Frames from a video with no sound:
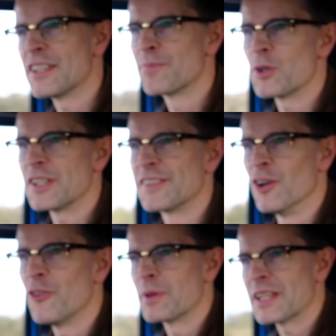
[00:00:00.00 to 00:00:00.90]
is pretty
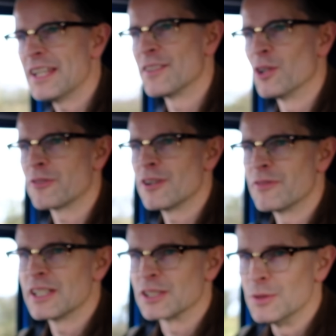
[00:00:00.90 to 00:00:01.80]
soft, but it is an off-road
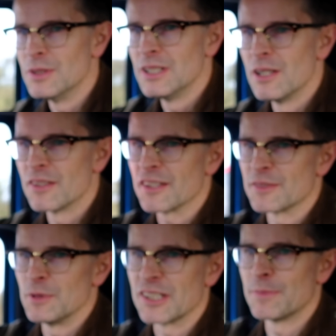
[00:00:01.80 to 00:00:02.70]
vehicle, so that's
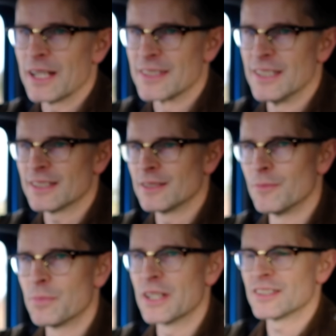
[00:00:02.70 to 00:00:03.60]
to be expected,
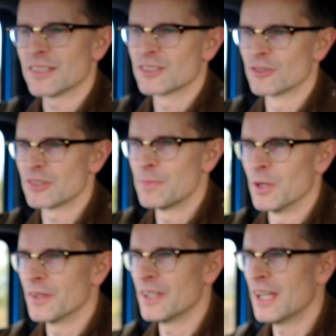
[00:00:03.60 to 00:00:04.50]
but it does grip on.